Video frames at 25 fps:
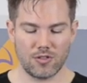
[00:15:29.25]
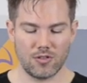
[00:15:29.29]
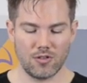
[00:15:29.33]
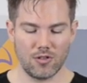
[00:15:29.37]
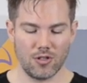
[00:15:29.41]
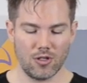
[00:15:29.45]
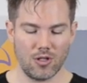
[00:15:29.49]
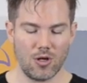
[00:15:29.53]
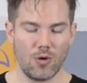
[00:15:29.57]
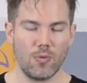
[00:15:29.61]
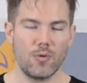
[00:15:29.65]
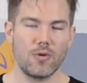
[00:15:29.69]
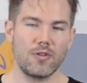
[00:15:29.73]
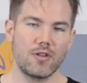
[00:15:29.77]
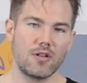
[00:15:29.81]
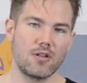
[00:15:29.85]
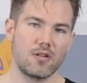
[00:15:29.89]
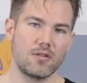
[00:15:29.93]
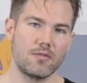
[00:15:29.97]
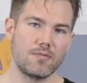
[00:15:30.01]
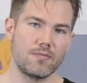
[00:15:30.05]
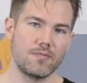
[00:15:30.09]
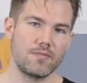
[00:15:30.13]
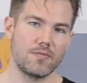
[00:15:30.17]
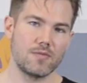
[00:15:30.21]
lower
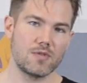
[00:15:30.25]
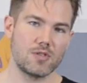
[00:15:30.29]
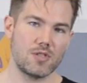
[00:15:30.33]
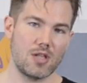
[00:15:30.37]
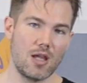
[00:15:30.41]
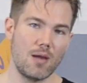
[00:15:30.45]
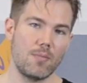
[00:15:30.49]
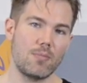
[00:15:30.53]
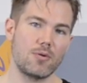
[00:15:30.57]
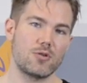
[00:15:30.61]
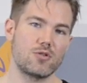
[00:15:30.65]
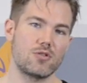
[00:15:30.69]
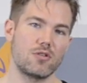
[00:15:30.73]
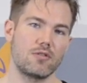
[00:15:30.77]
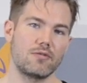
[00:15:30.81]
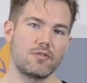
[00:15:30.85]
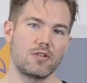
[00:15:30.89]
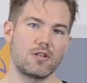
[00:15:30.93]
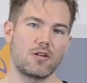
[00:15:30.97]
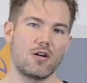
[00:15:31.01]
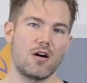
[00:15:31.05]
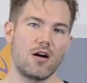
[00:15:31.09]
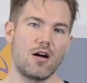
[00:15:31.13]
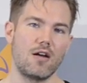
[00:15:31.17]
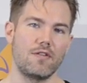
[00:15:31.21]
the temperature of
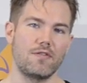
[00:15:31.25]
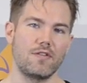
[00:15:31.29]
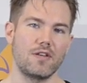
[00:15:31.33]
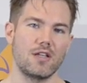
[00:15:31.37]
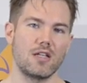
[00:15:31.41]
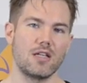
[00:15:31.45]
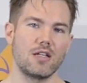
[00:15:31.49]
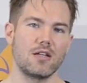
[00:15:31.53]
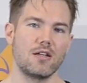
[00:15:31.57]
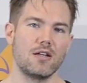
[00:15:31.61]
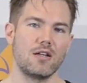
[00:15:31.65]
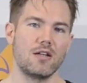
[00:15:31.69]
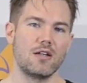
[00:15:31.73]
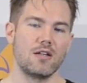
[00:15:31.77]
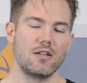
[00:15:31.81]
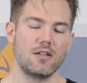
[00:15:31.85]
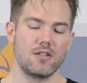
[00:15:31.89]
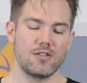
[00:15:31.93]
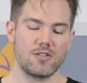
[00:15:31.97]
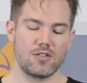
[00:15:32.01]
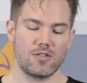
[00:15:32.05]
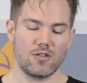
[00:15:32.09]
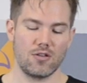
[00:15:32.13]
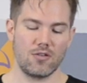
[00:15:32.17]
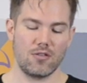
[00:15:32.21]
the coffee
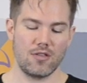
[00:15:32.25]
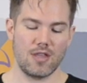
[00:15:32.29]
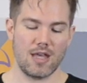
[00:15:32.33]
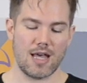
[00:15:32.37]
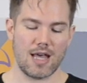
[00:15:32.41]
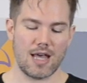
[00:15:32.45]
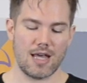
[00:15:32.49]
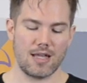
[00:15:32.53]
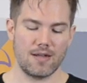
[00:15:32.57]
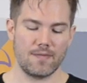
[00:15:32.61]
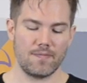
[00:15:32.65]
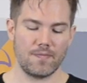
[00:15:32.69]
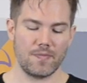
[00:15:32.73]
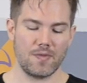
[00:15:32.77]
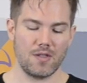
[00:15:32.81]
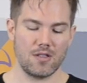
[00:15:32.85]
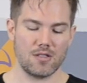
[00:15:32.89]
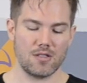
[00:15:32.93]
so that